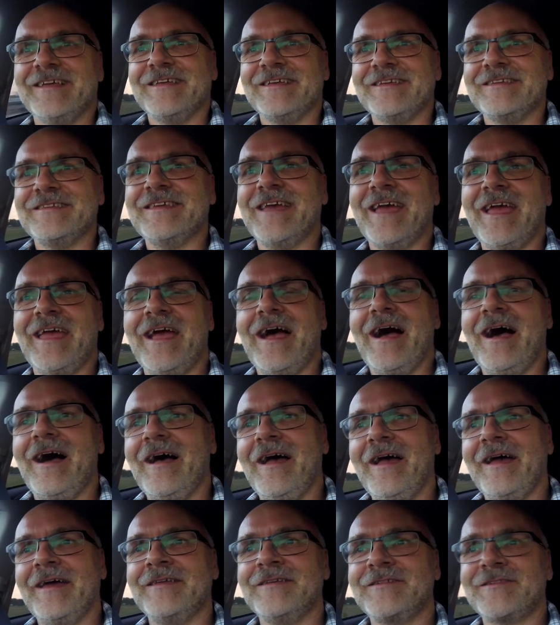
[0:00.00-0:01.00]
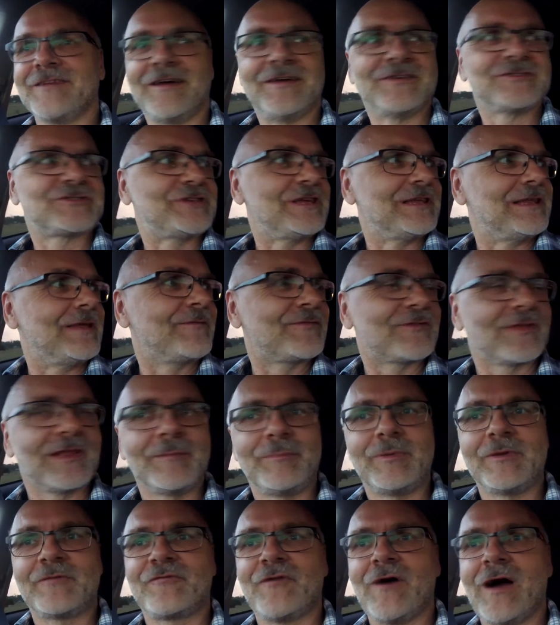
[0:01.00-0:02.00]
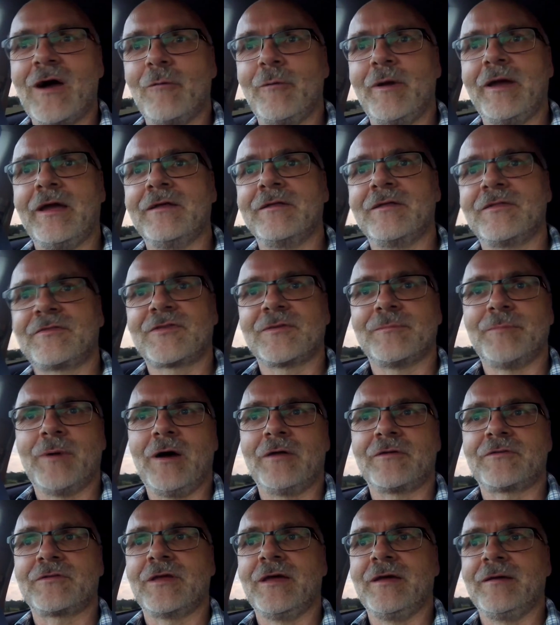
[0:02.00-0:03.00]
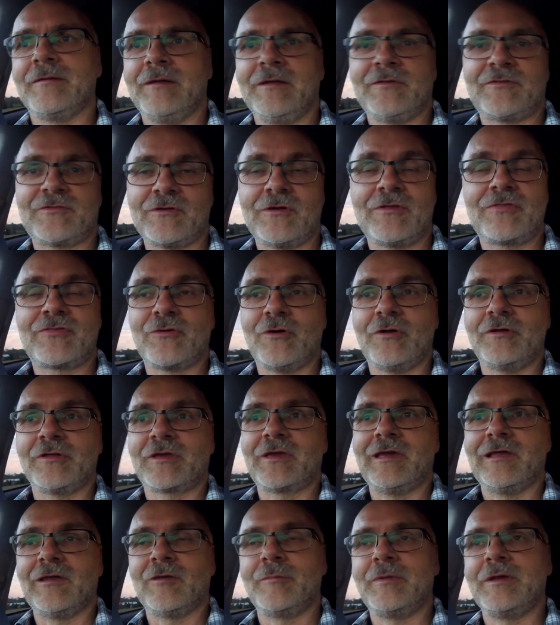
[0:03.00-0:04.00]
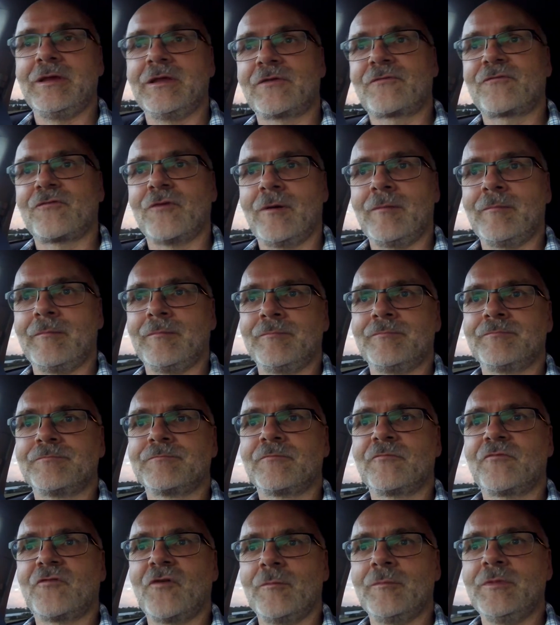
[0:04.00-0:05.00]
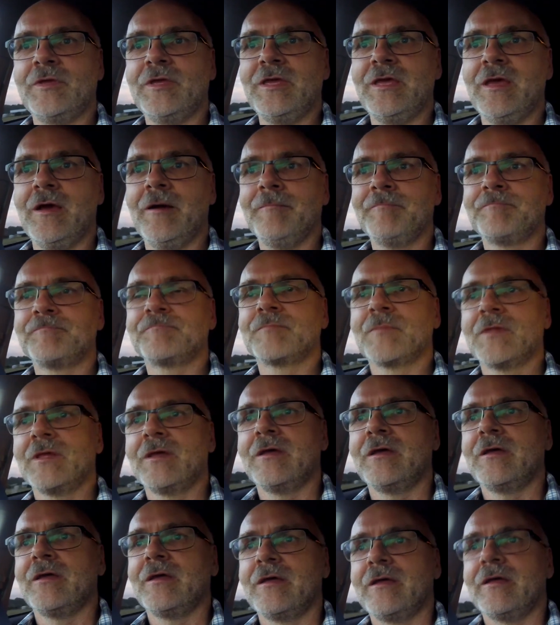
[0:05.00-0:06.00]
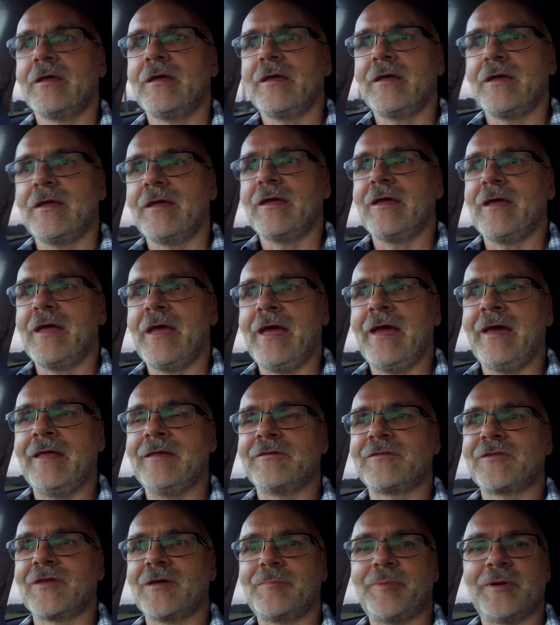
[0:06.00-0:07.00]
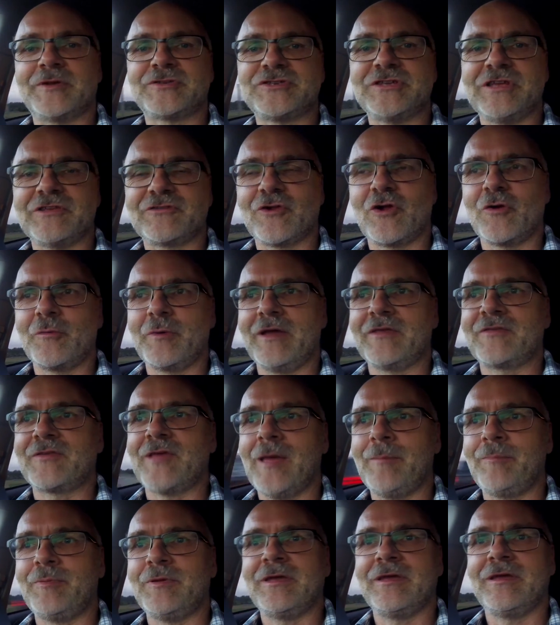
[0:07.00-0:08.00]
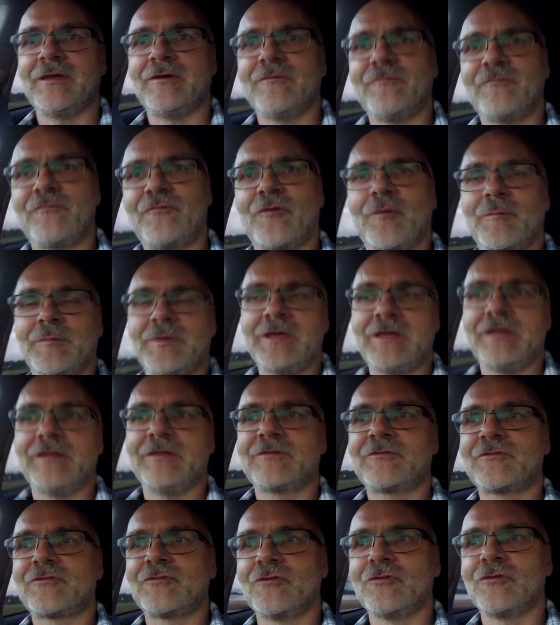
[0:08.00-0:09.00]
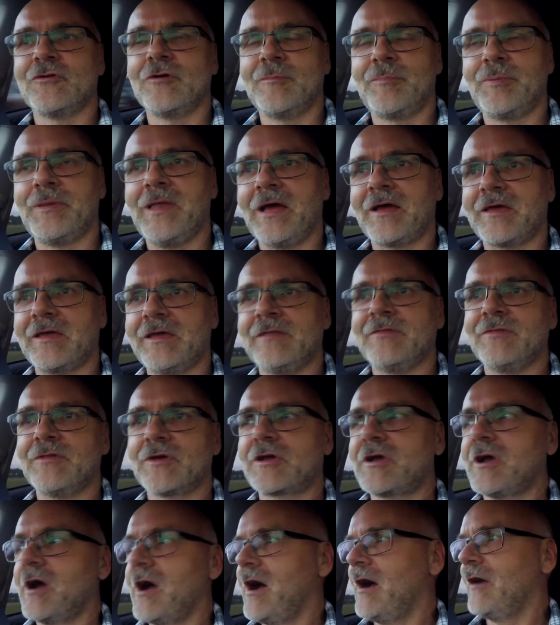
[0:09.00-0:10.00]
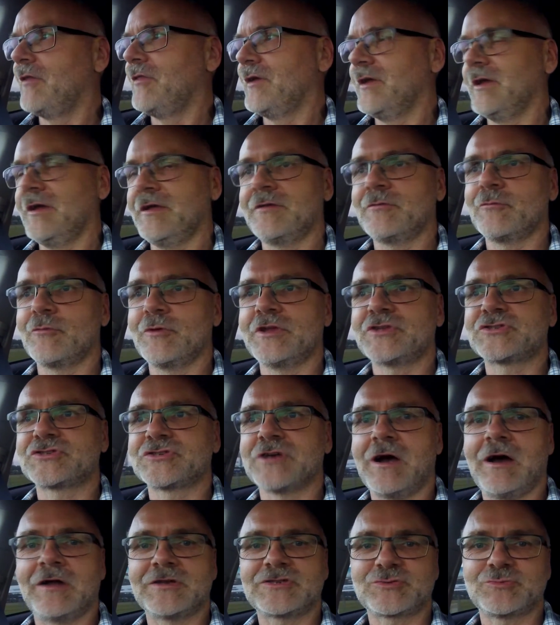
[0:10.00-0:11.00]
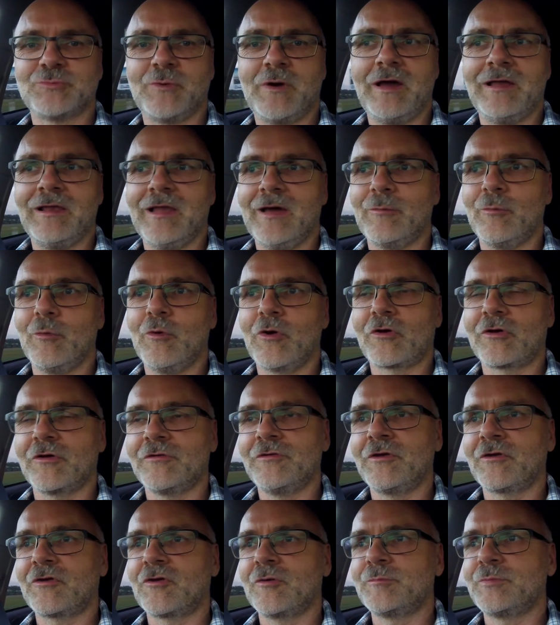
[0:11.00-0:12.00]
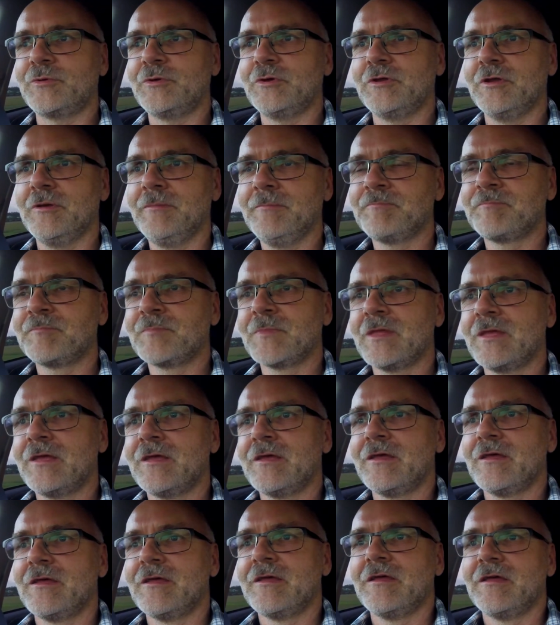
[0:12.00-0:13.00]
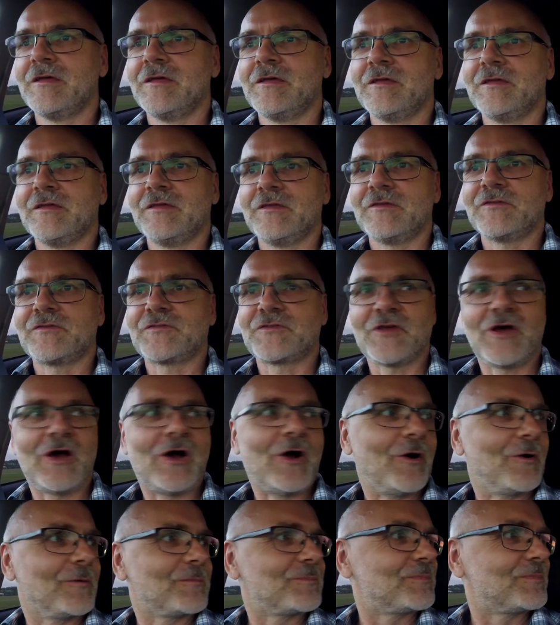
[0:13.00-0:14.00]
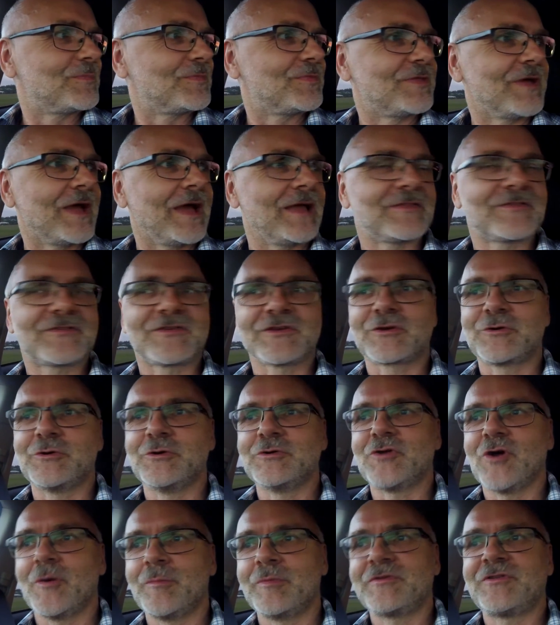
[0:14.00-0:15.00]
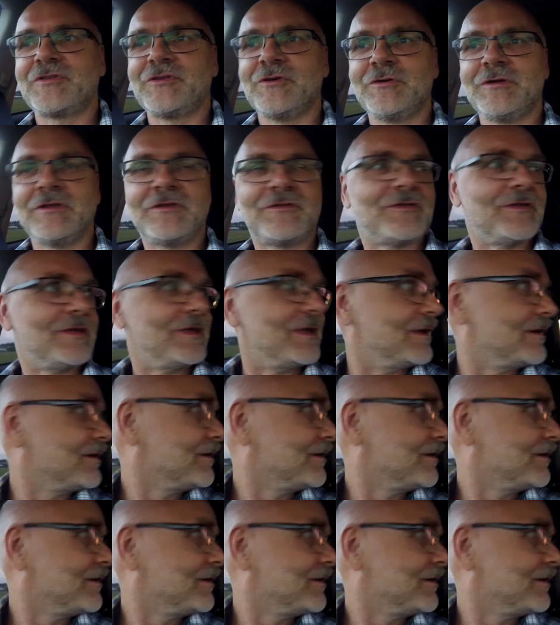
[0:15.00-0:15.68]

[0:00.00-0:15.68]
Yeah, and she lives a little bit far away. It's about 30 kilometers from here, and but she's always happy for me to plug in the car there and recharge while I work on her computer. So that's a good opportunity.